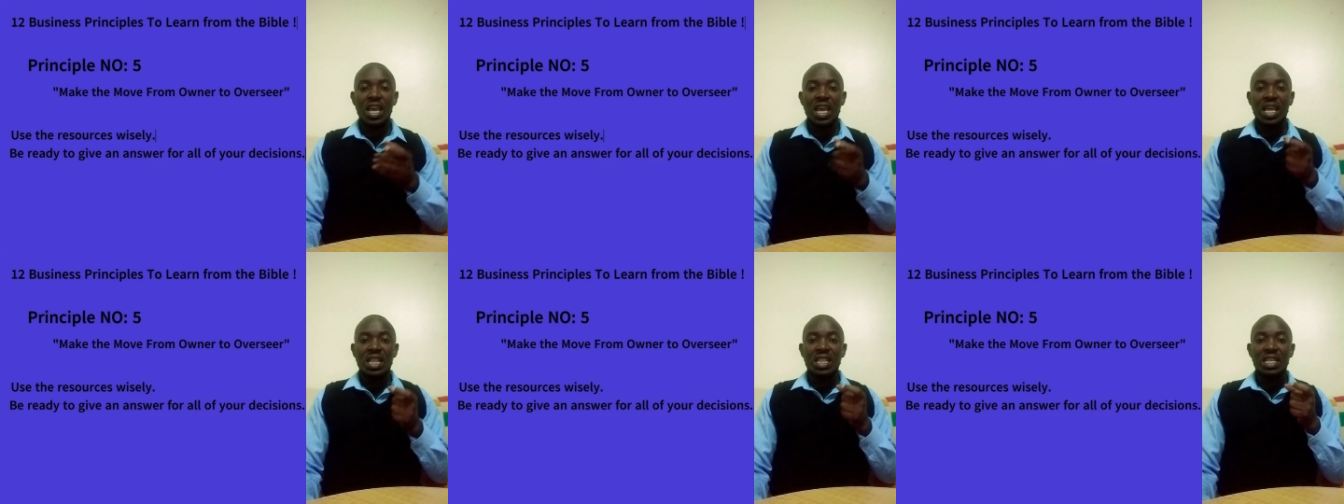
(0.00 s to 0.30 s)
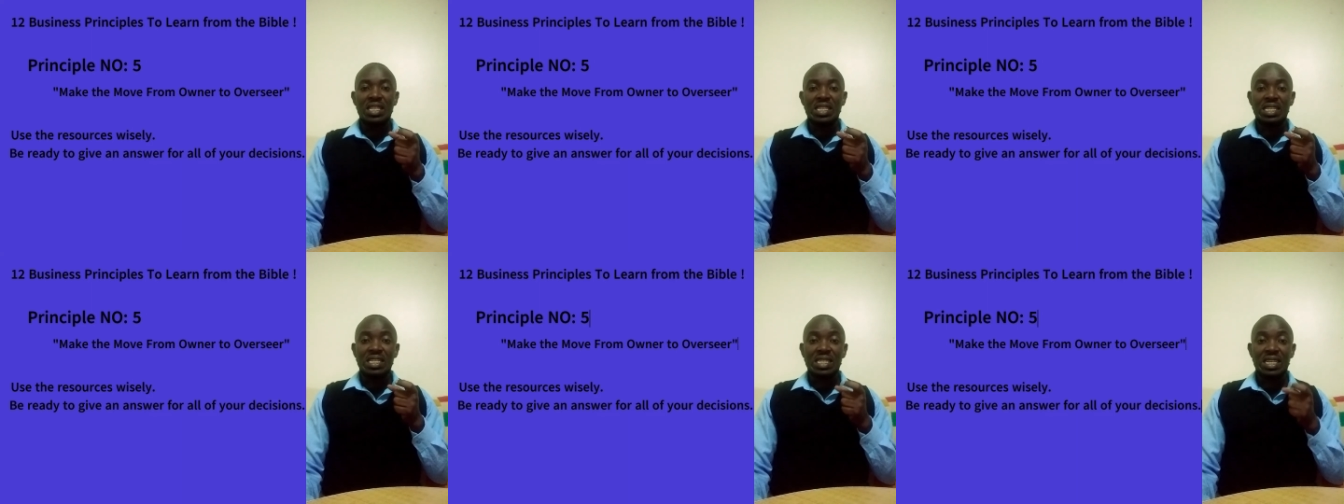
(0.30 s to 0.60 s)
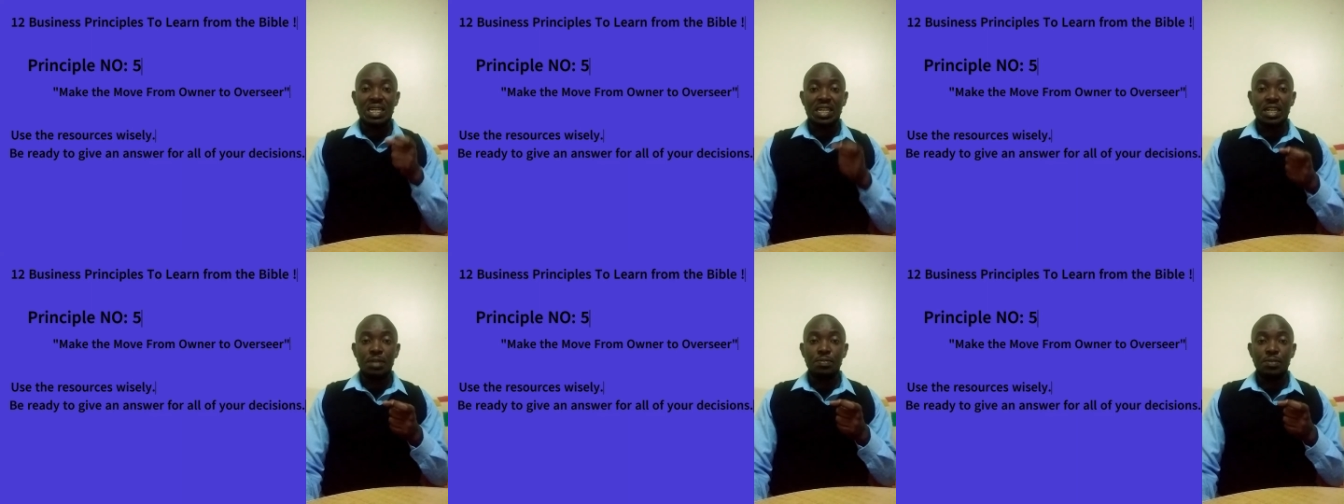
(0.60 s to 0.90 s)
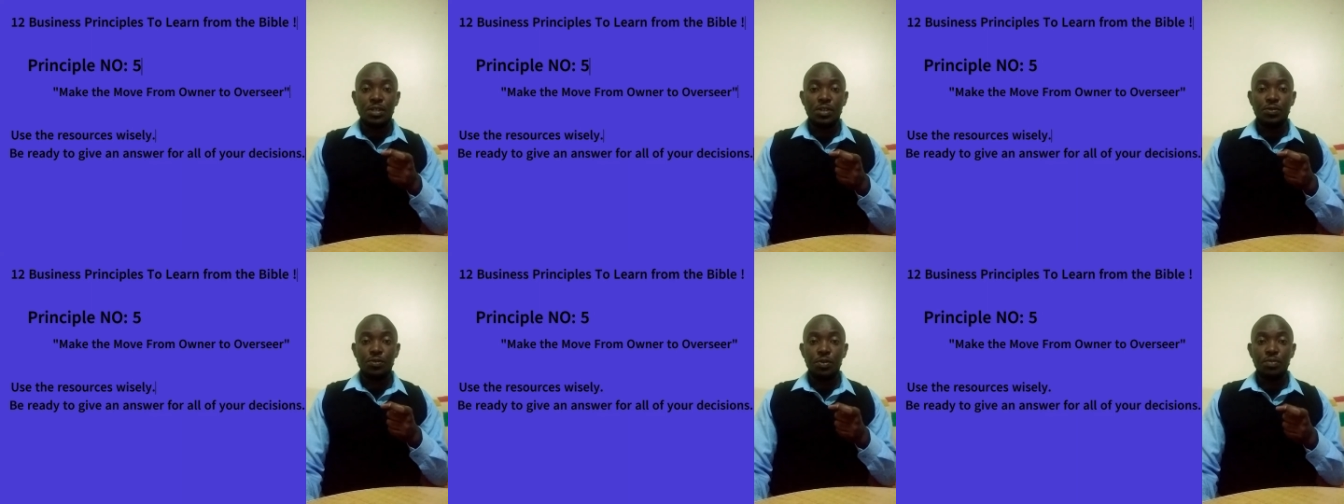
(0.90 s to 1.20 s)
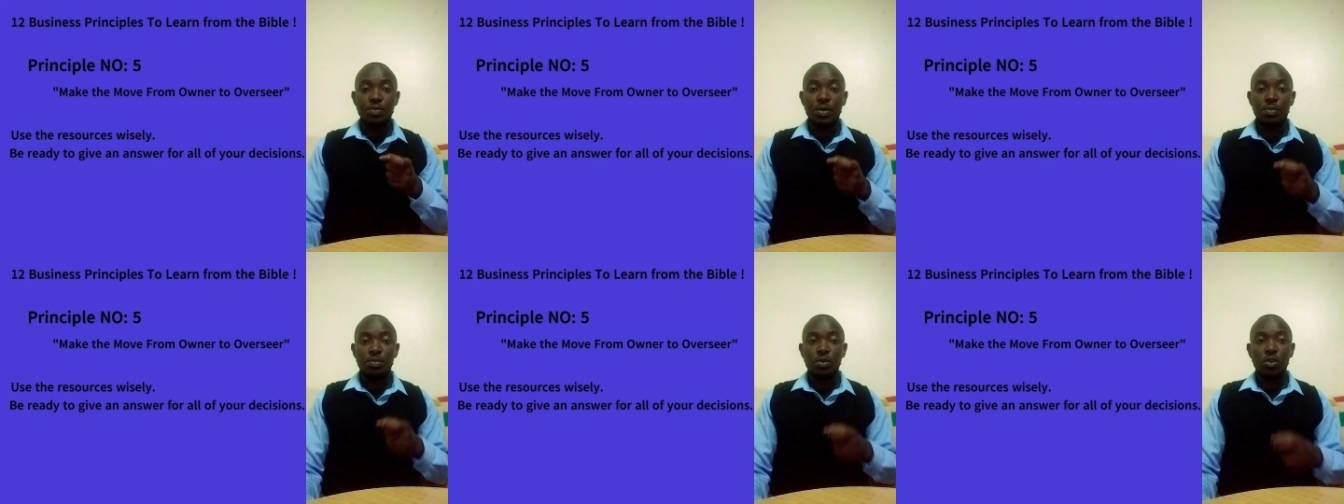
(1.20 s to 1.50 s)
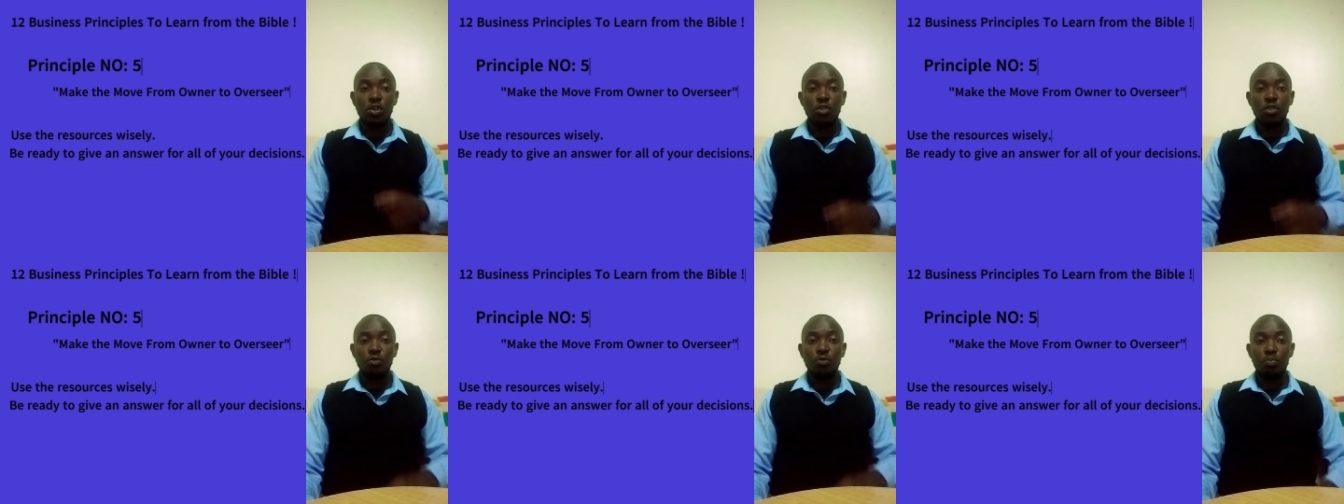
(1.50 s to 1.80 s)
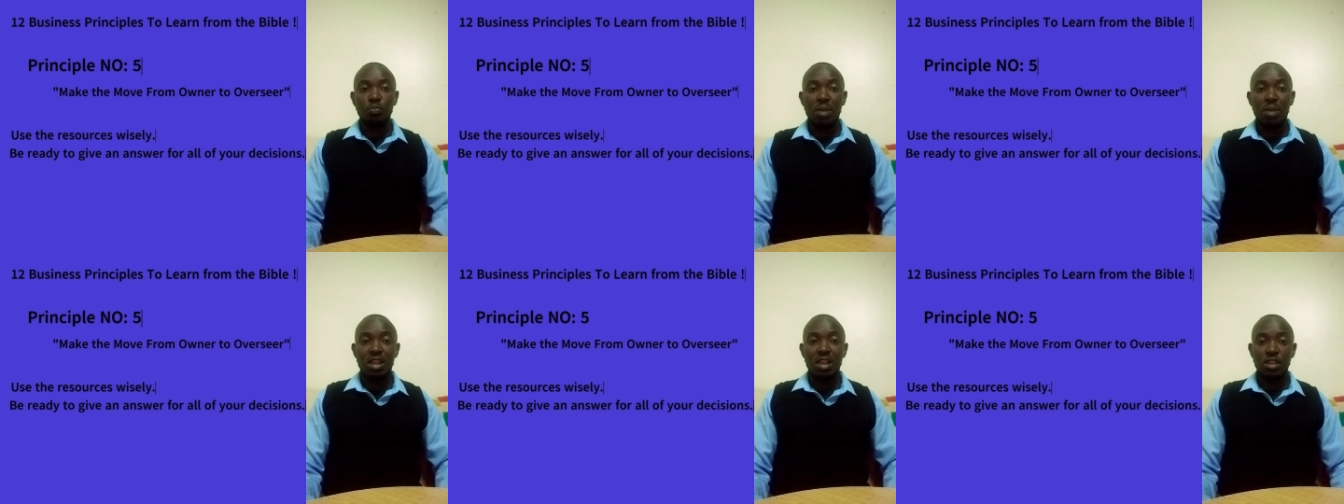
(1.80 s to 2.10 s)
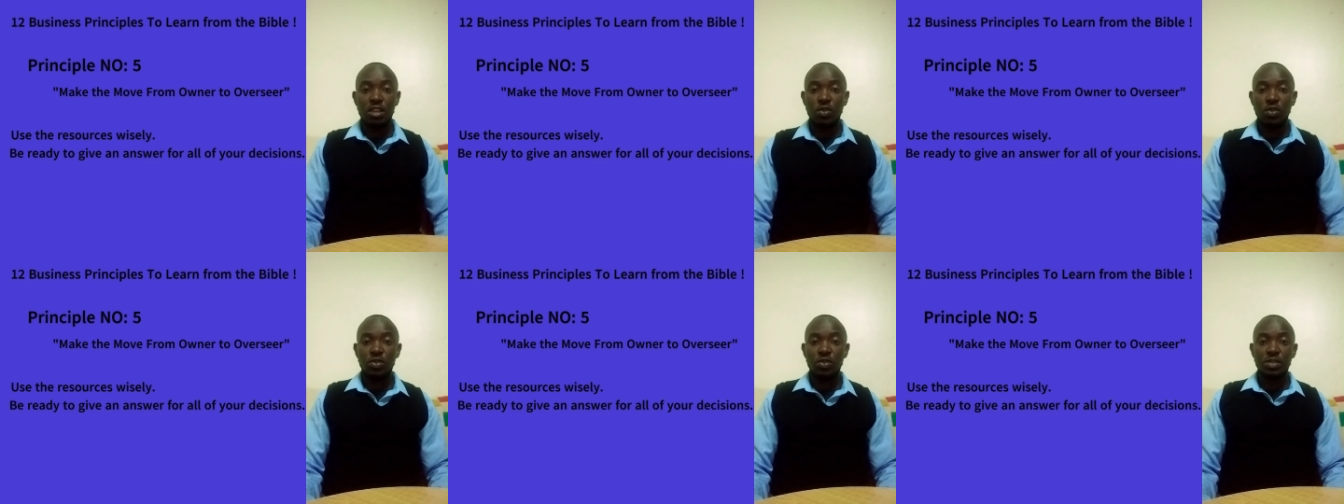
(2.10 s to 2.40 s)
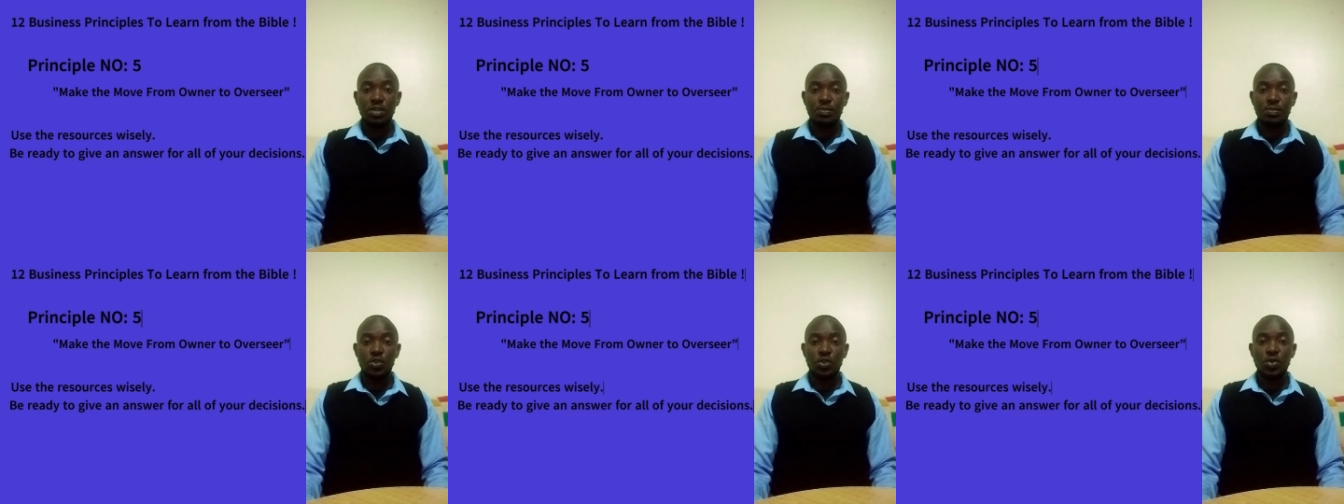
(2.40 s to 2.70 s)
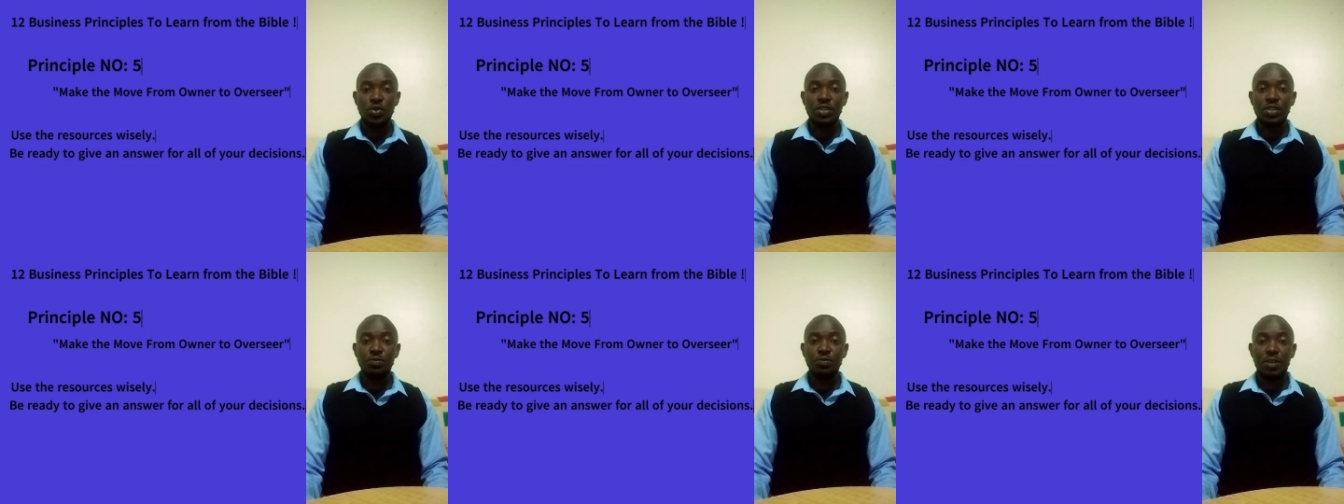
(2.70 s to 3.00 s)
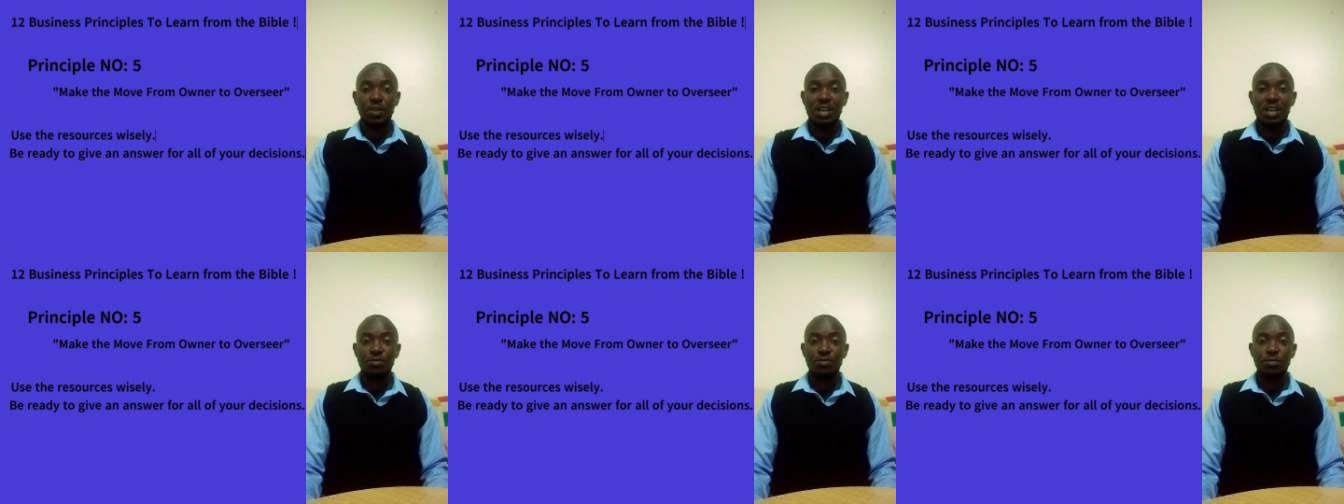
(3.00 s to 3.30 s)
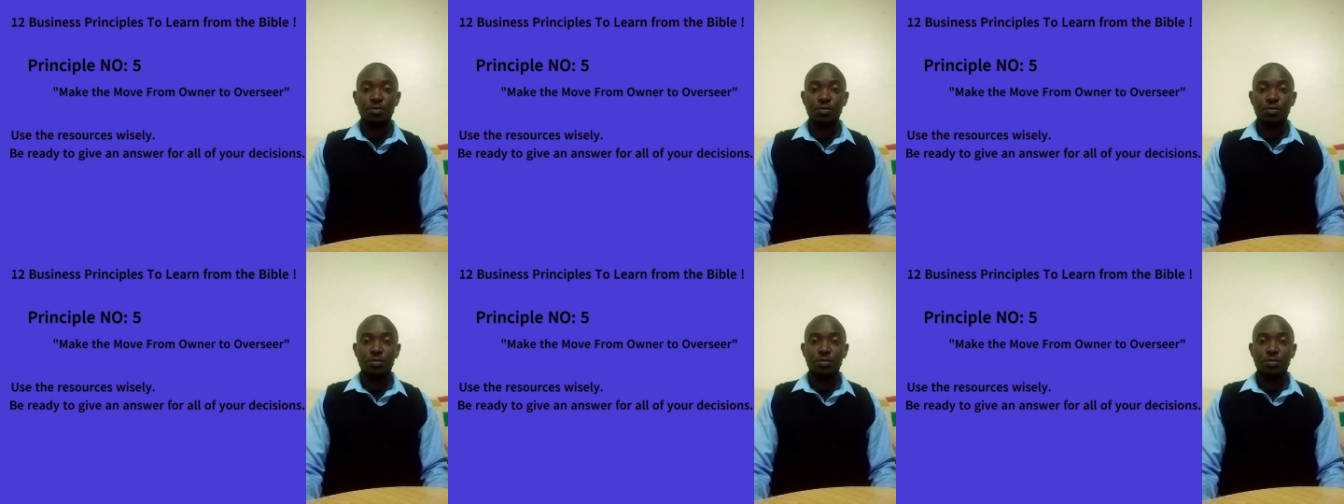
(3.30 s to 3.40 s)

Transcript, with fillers: There's a scripture from the book of Matthew chapter twenty-five